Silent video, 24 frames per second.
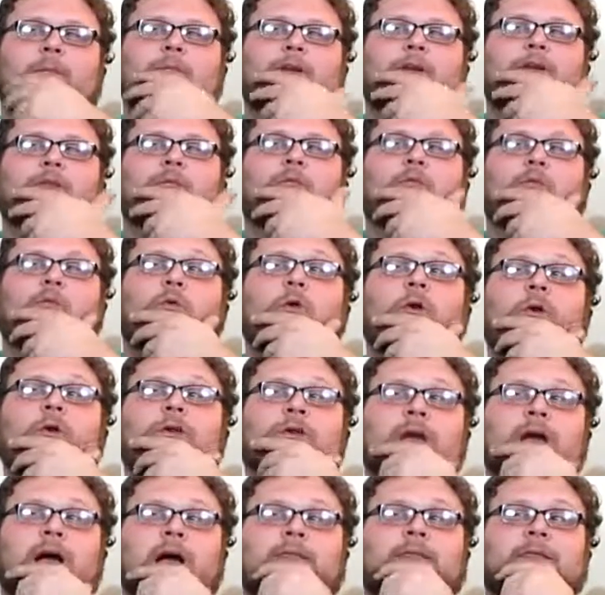but it
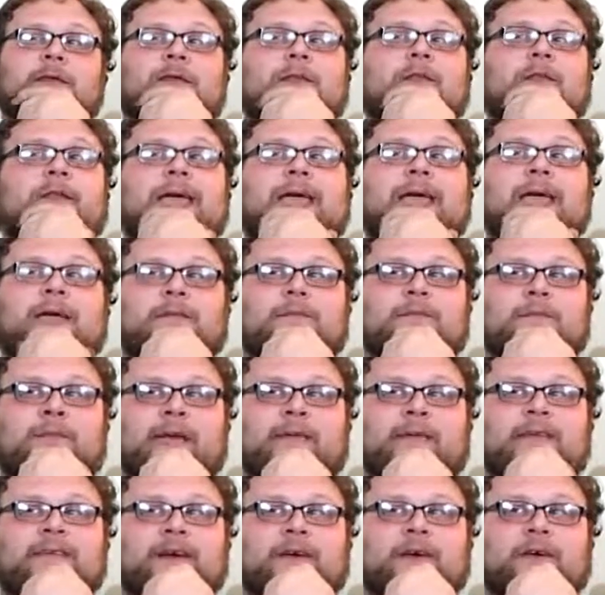would knock the land
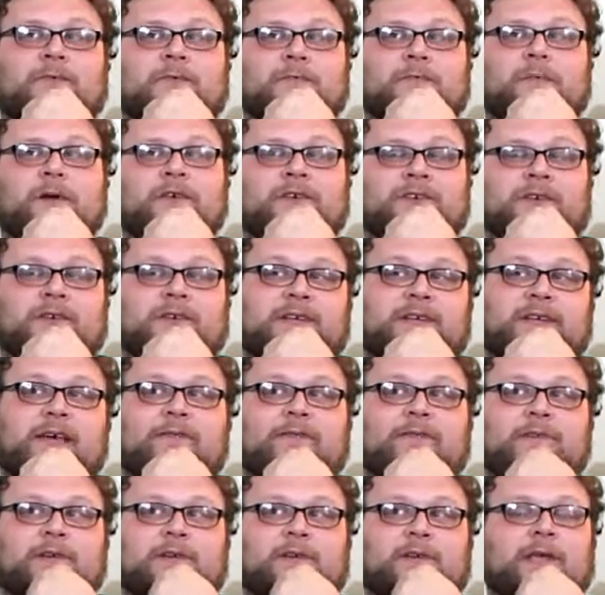base out of budget,
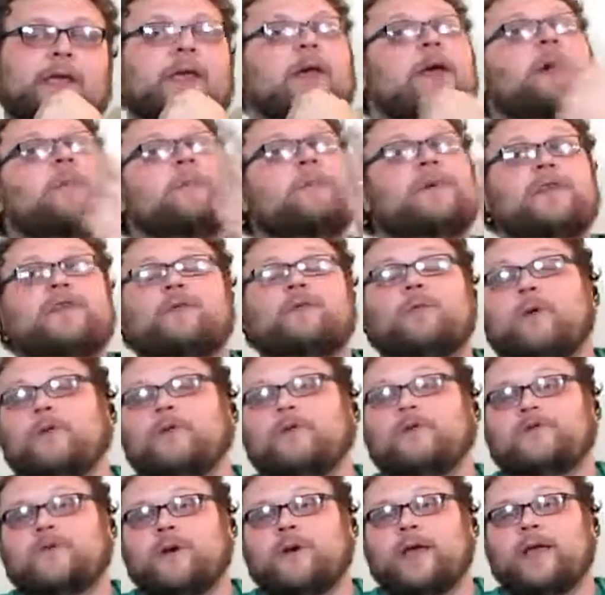definitely. But it's
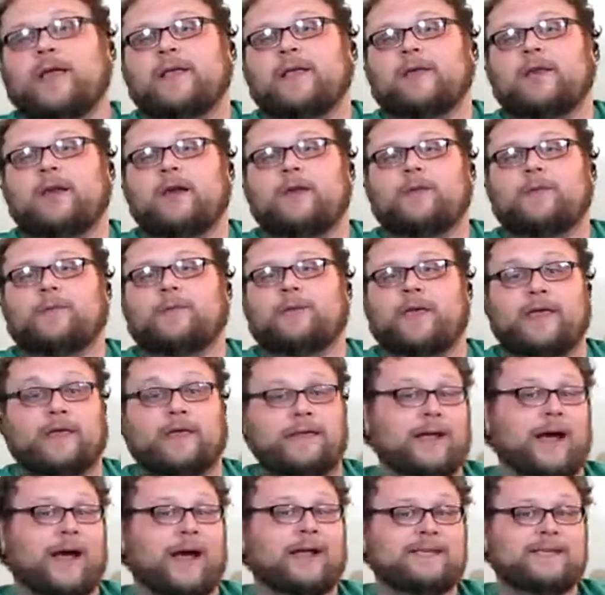worth trying. You know, we're
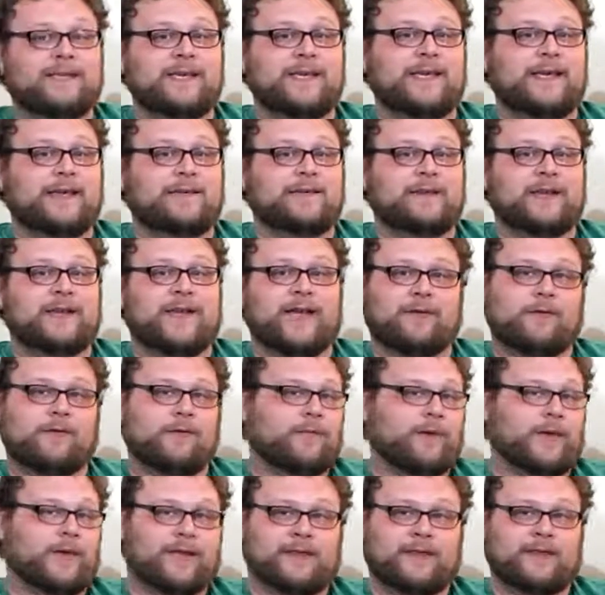playing Gonti in the deck, we're
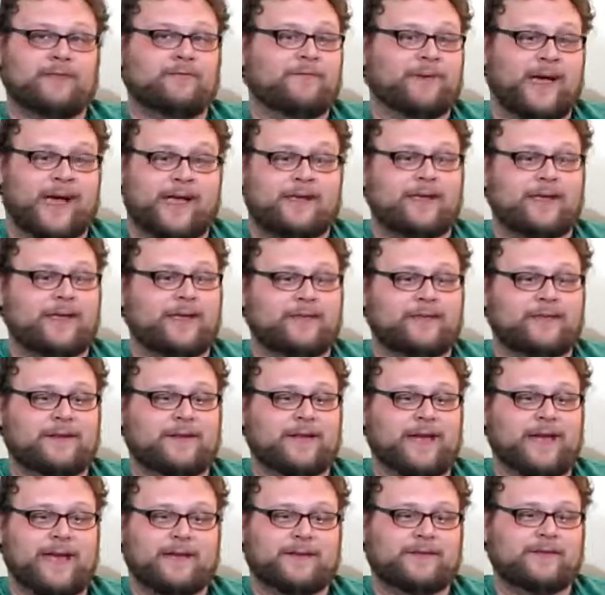playing Linvala in the
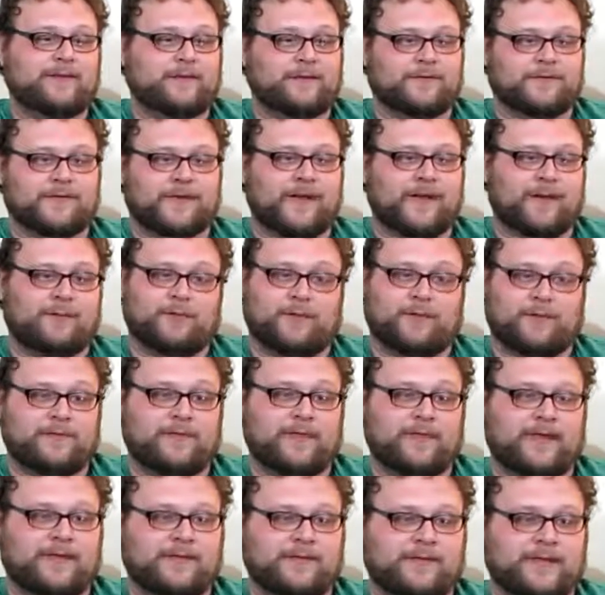deck, so there's a couple of
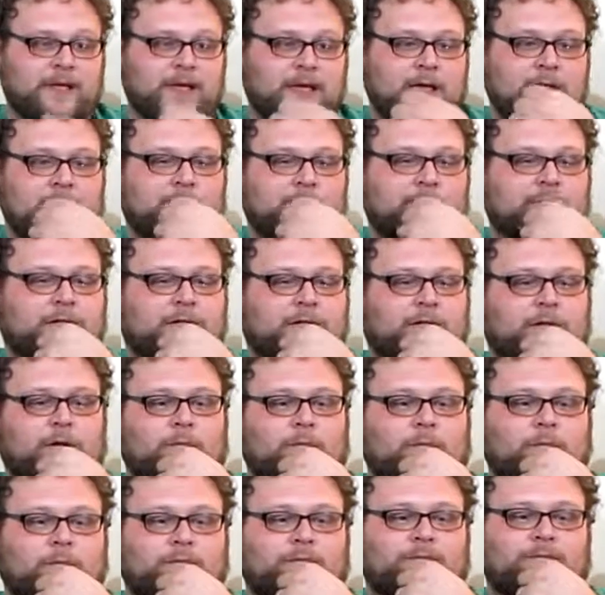things that the
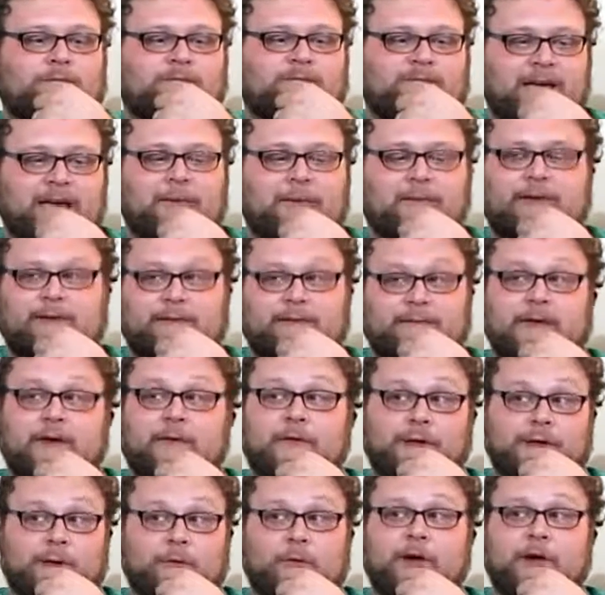card works very,
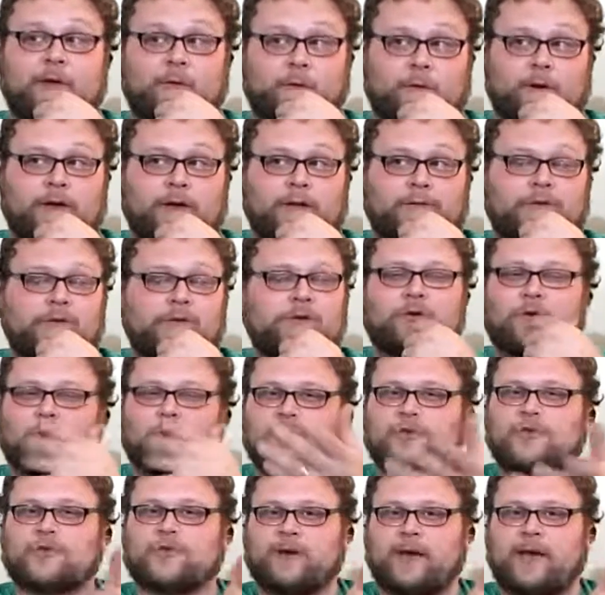very well with. You
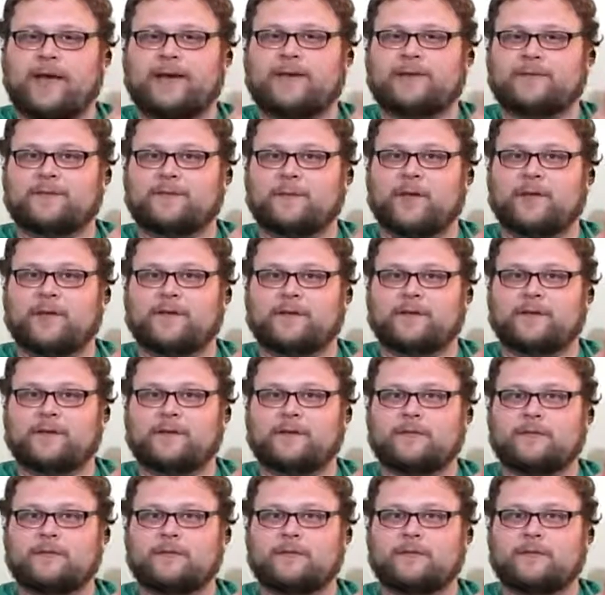could try Displacer.